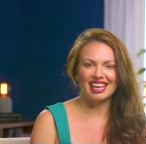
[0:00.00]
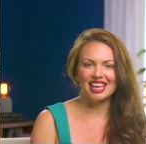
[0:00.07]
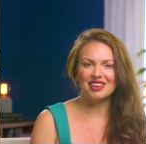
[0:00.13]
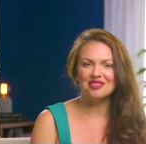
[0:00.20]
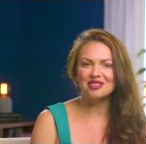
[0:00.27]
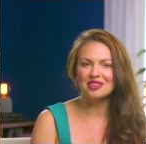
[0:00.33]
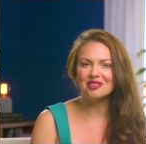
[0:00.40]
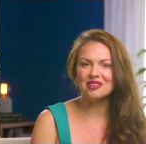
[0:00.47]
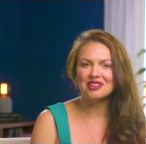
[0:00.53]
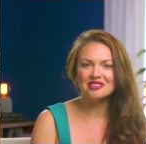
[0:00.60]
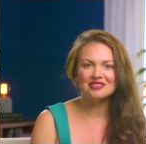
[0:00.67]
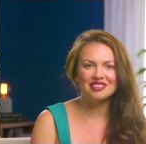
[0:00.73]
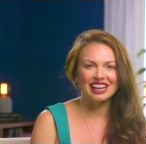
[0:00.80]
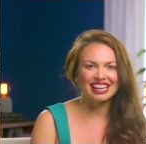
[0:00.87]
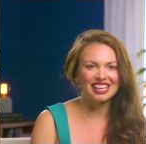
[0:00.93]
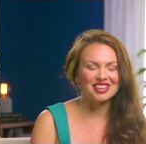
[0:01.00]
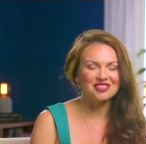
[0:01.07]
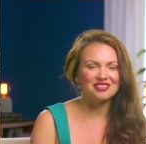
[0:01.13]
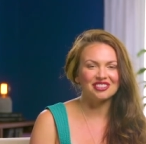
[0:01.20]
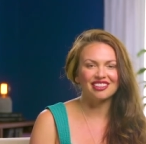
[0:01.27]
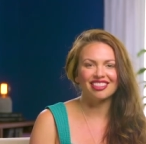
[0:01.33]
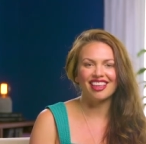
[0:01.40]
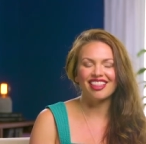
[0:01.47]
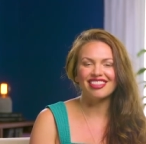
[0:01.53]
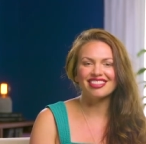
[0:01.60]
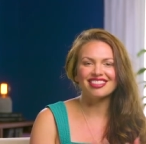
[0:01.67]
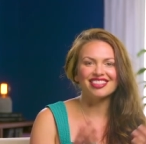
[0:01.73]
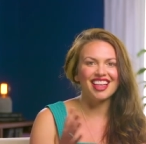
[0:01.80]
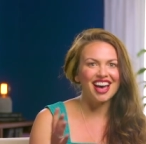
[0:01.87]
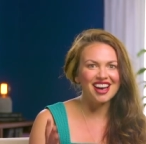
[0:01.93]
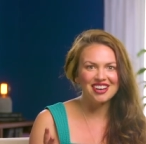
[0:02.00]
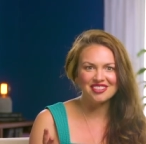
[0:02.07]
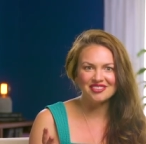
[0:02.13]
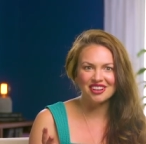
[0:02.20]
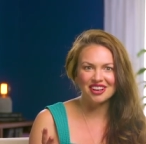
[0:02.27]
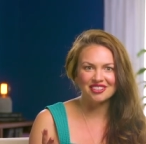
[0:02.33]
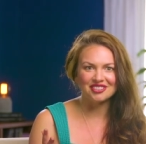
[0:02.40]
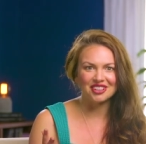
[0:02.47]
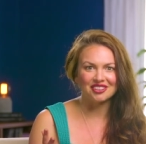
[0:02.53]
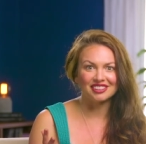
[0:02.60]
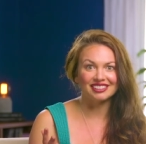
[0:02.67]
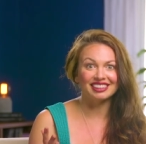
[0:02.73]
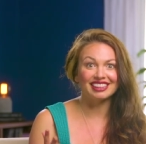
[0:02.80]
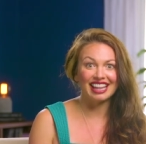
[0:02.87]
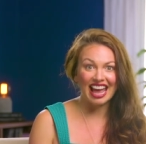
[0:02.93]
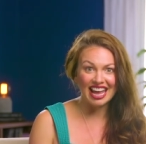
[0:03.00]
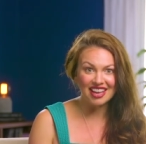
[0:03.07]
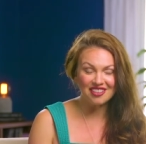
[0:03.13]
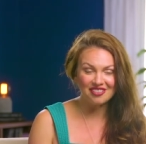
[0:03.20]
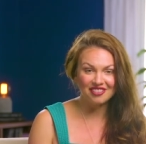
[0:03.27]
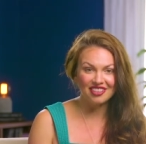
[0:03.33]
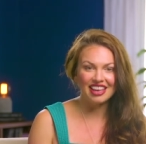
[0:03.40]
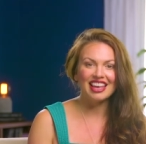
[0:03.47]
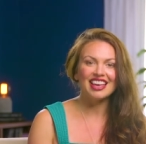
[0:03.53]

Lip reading: If you're ready for the love of your life,